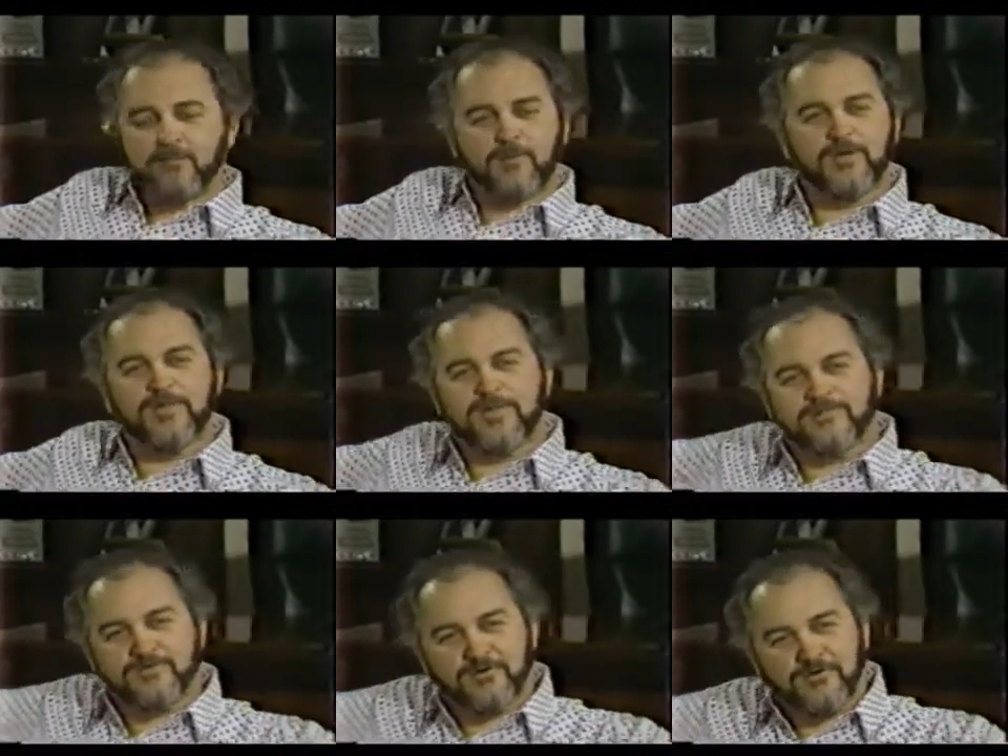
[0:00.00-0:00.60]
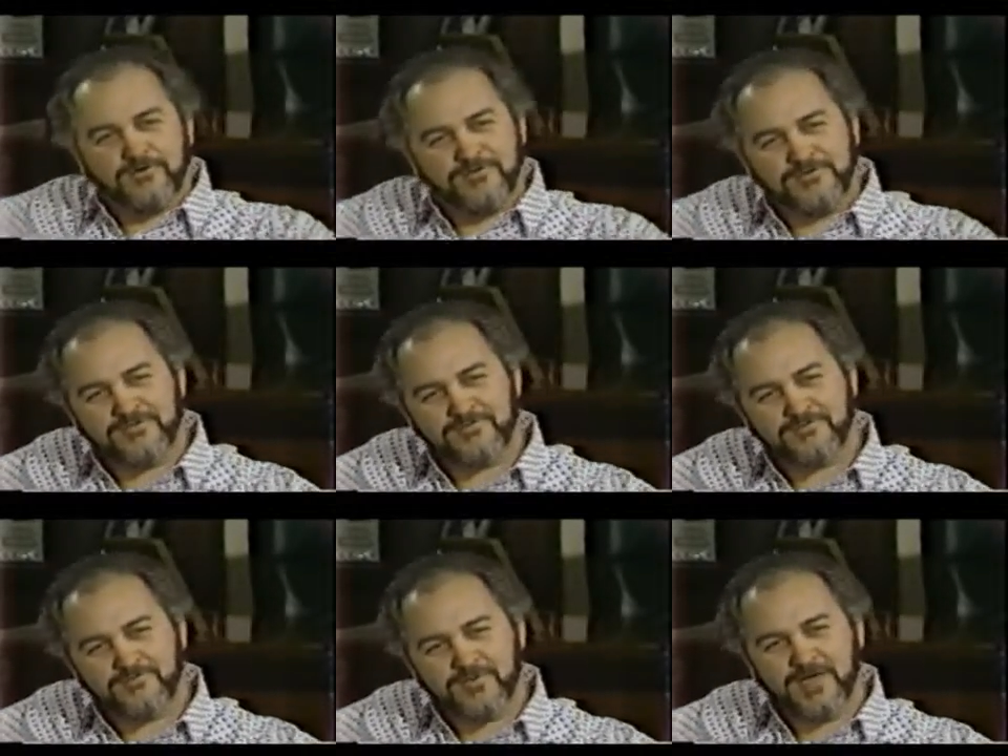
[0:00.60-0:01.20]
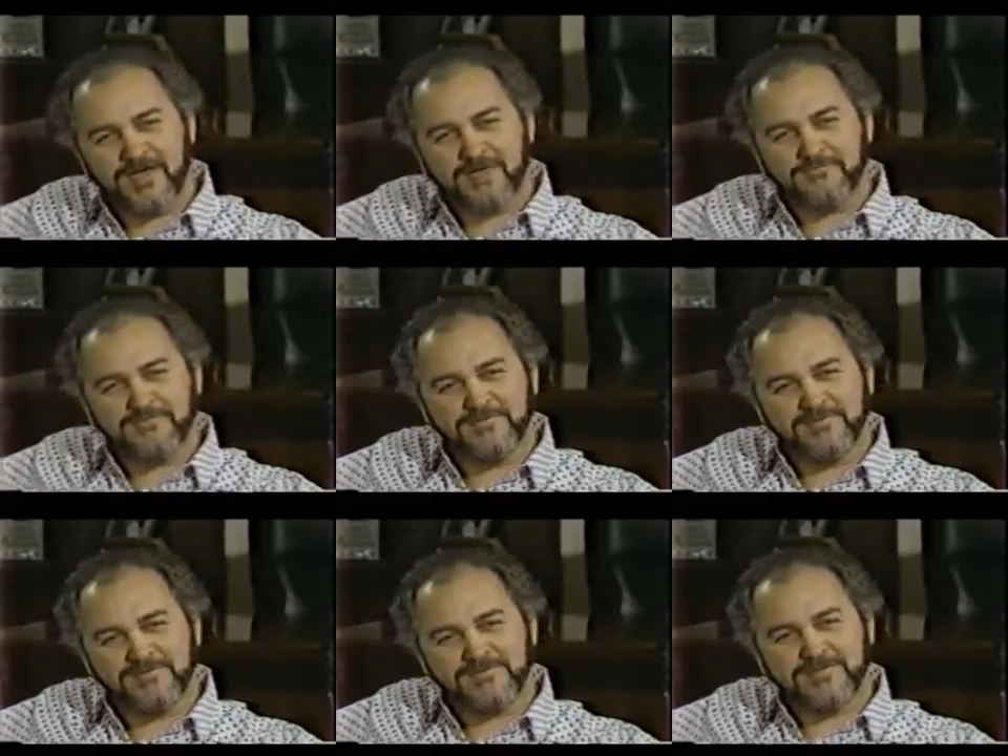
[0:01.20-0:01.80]
Boy, that's hard to describe.
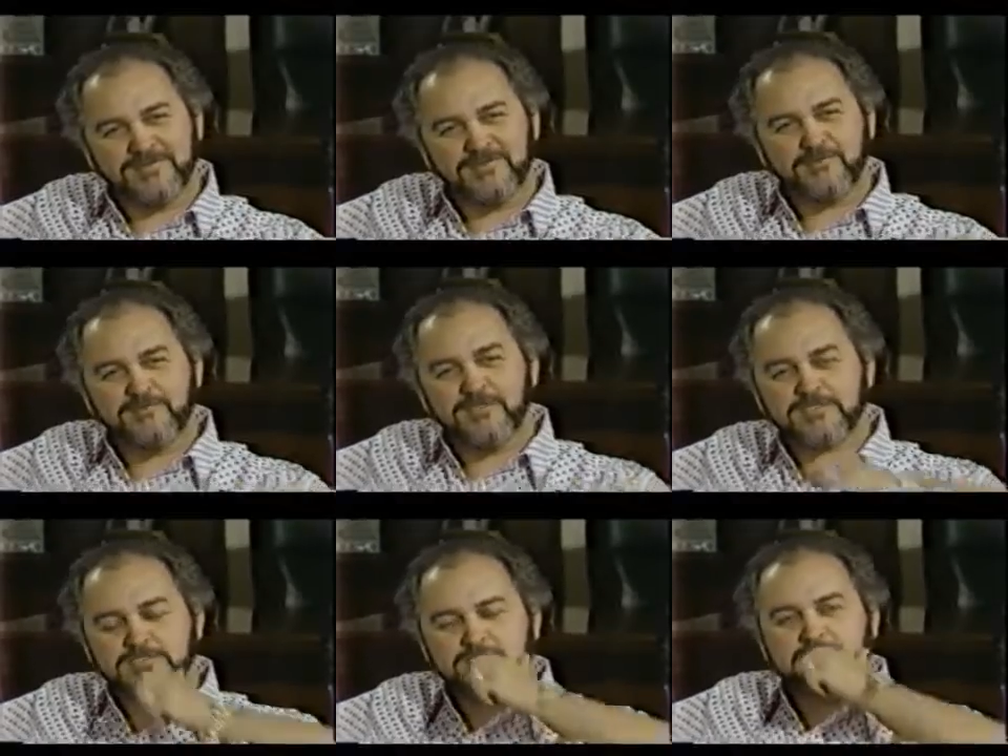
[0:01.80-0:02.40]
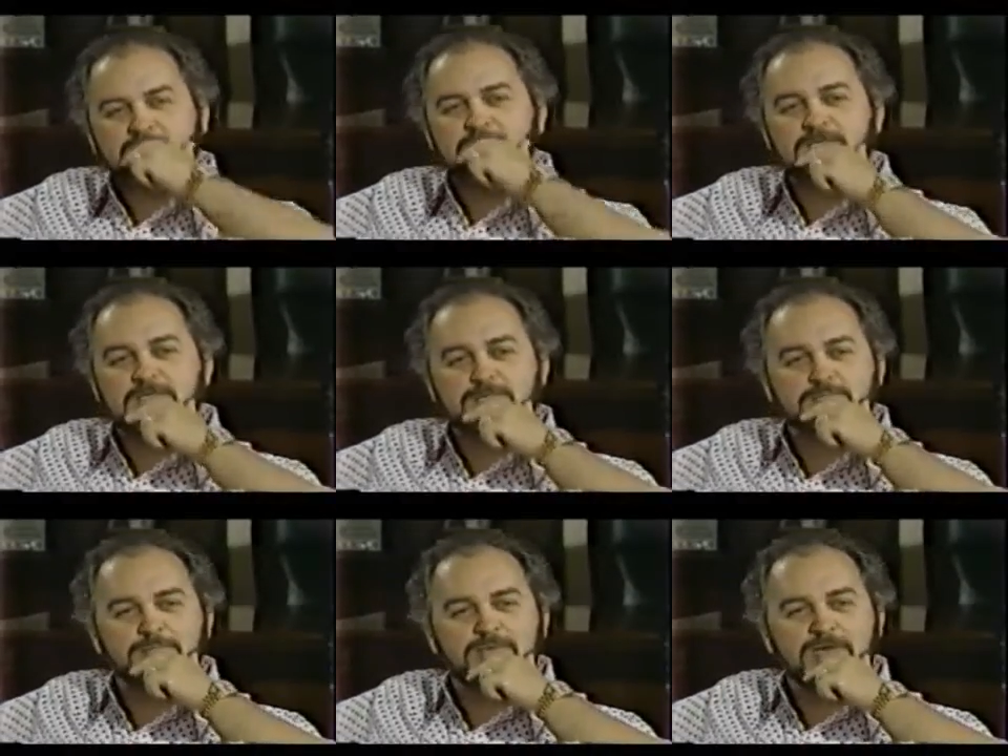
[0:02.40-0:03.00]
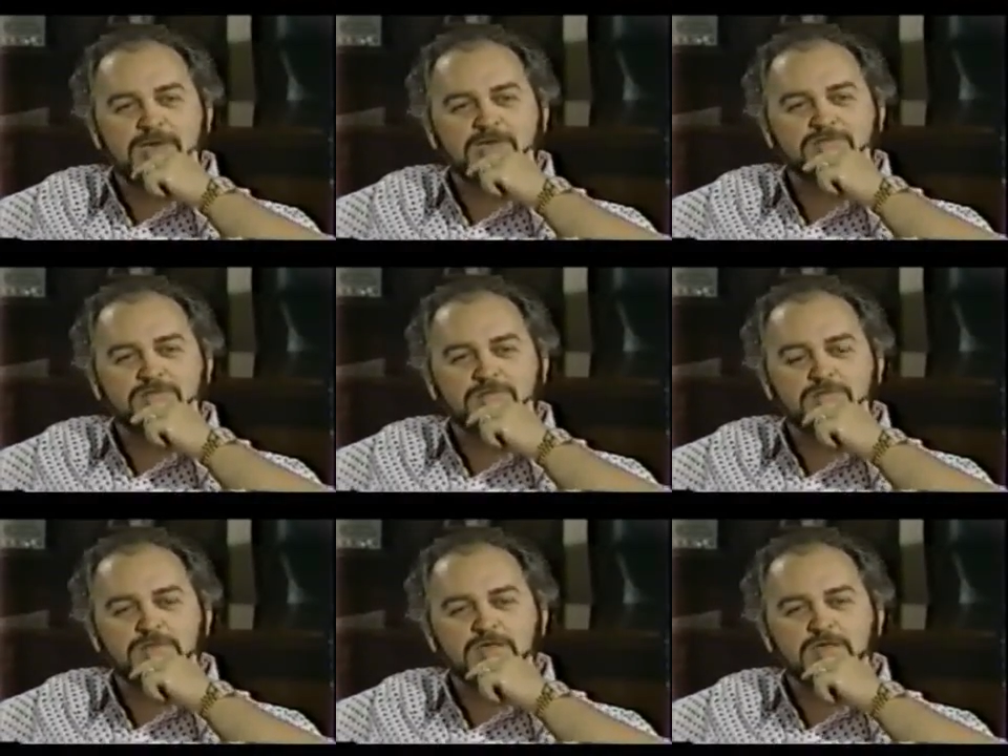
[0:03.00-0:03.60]
You know, that's like me
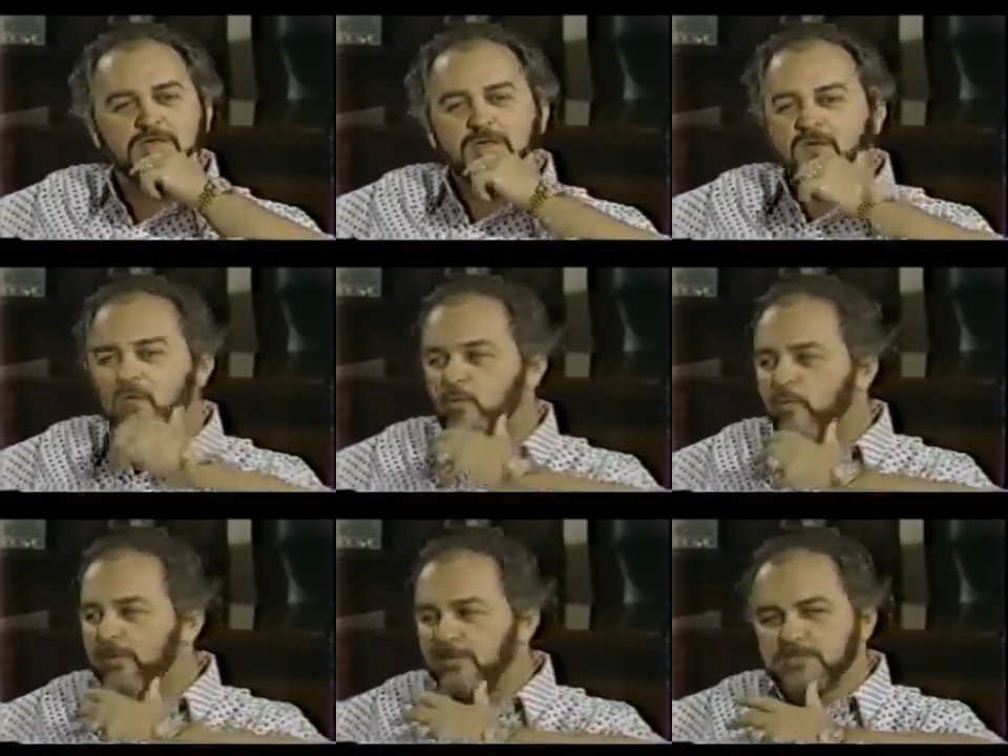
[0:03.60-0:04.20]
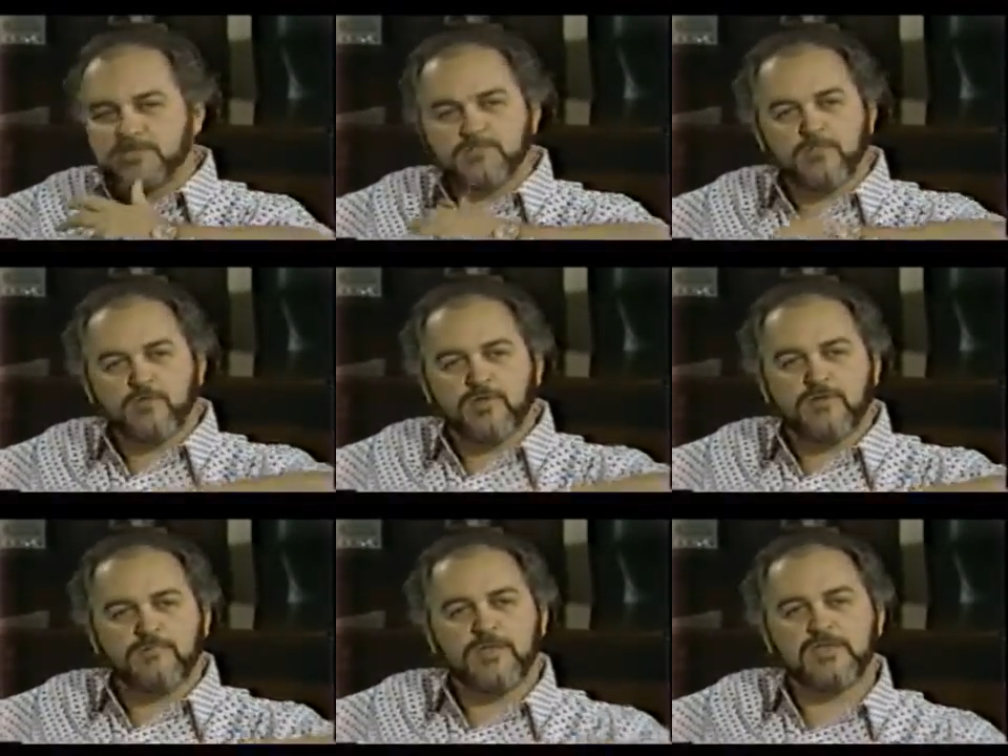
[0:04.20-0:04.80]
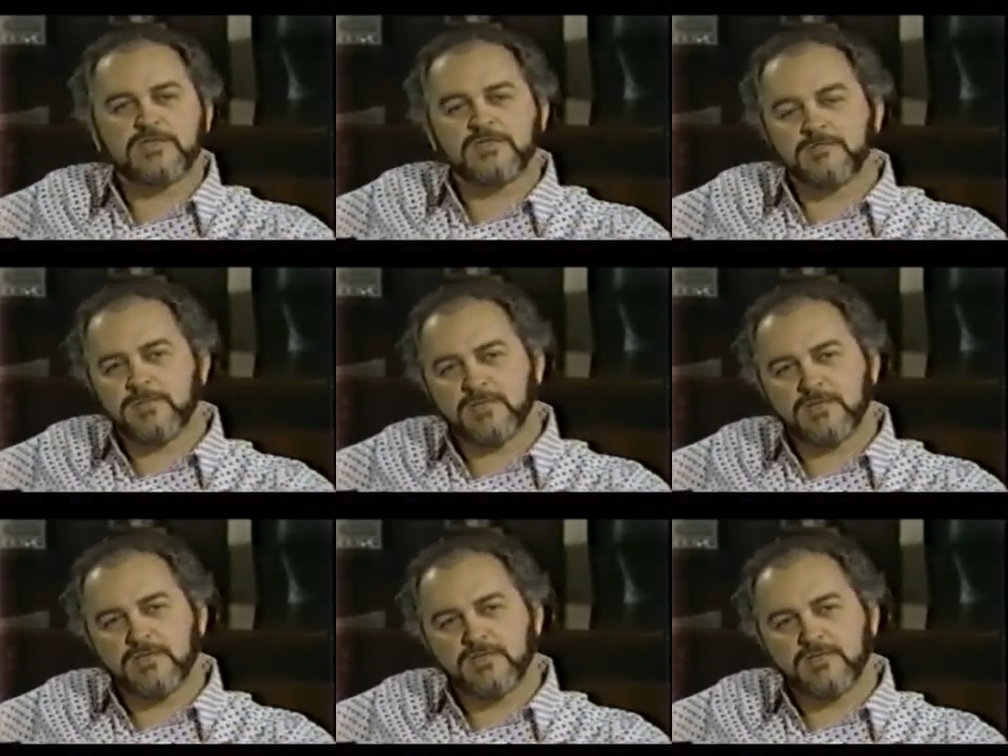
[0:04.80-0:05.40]
asking me, what does Birdie mean to
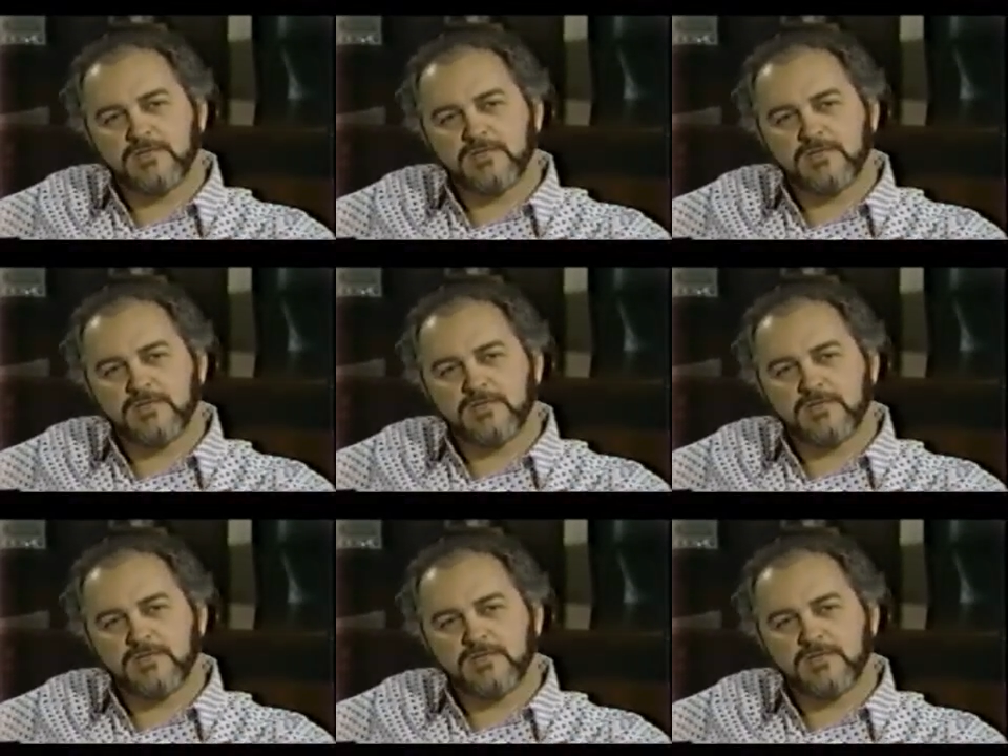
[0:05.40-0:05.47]
me?